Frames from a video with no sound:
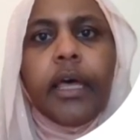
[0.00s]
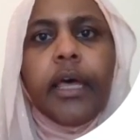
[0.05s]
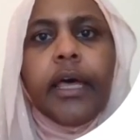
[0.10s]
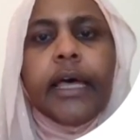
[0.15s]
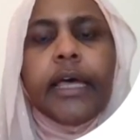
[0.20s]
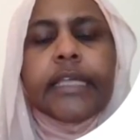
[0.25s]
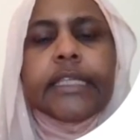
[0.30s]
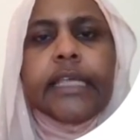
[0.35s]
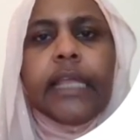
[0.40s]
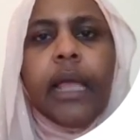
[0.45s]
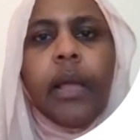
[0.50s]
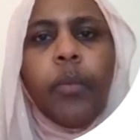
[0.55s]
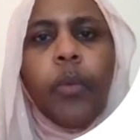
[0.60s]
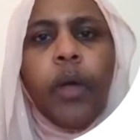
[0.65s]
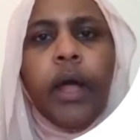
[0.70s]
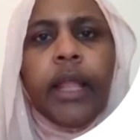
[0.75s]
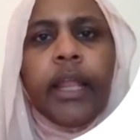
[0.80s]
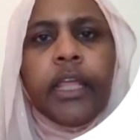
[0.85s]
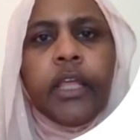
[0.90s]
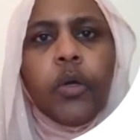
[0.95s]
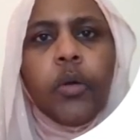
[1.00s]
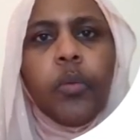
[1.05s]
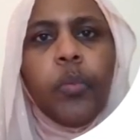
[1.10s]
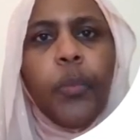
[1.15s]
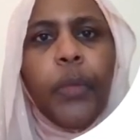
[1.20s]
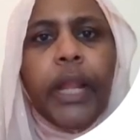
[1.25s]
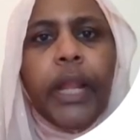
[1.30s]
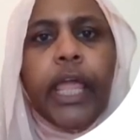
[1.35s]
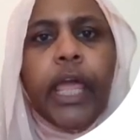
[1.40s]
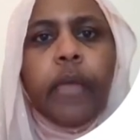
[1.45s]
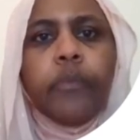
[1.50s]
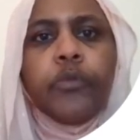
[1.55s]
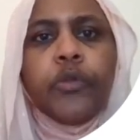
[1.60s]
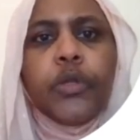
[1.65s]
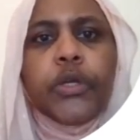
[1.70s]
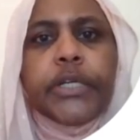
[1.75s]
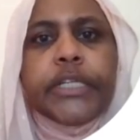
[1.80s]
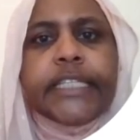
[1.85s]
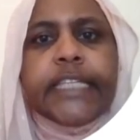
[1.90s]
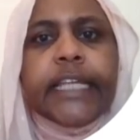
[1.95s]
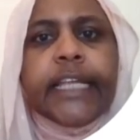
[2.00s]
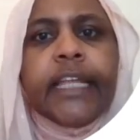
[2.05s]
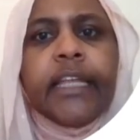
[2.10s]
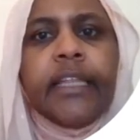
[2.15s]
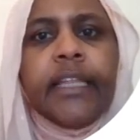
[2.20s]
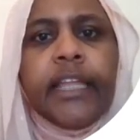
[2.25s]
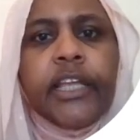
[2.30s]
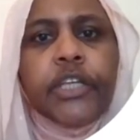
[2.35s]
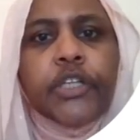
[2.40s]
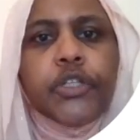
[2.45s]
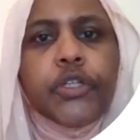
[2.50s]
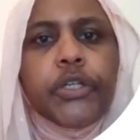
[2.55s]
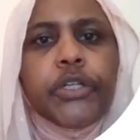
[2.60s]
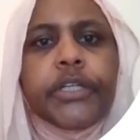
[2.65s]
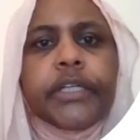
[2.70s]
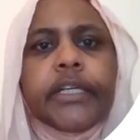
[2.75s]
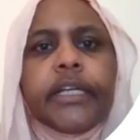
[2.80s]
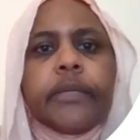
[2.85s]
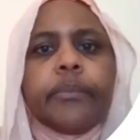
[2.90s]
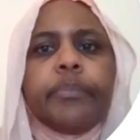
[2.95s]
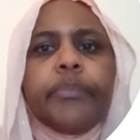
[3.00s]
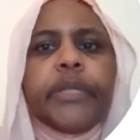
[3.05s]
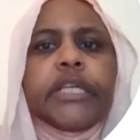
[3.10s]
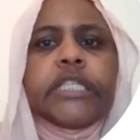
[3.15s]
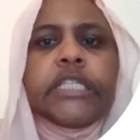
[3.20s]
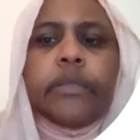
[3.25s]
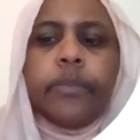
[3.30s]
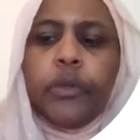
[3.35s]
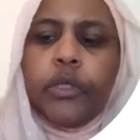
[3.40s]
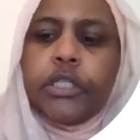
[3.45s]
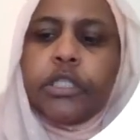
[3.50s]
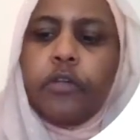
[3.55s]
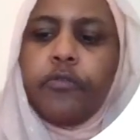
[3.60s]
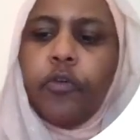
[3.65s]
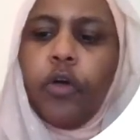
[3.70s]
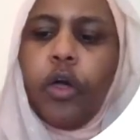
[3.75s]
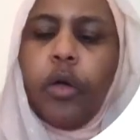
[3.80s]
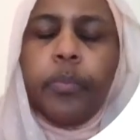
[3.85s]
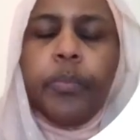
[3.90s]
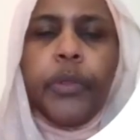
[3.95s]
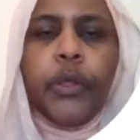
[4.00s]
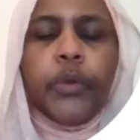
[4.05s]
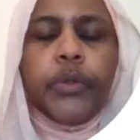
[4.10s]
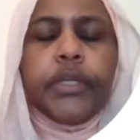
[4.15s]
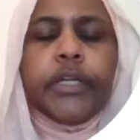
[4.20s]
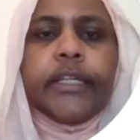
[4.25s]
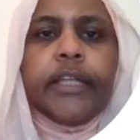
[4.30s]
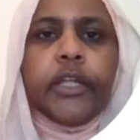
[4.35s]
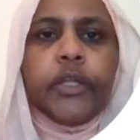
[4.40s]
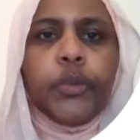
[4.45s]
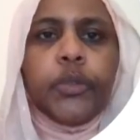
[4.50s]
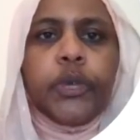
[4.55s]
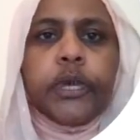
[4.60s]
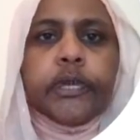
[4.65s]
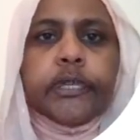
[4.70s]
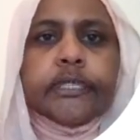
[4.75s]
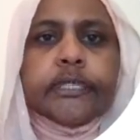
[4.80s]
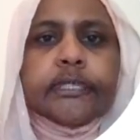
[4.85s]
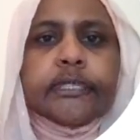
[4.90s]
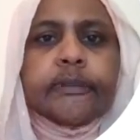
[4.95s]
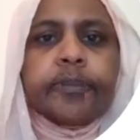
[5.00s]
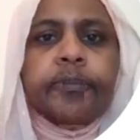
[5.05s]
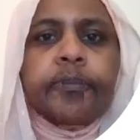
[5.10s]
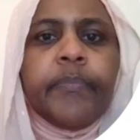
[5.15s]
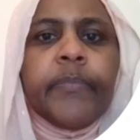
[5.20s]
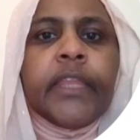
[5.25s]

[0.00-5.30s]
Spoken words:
Assalamu alaikum. Welcome to your second lecture in Principles of Computer Networks.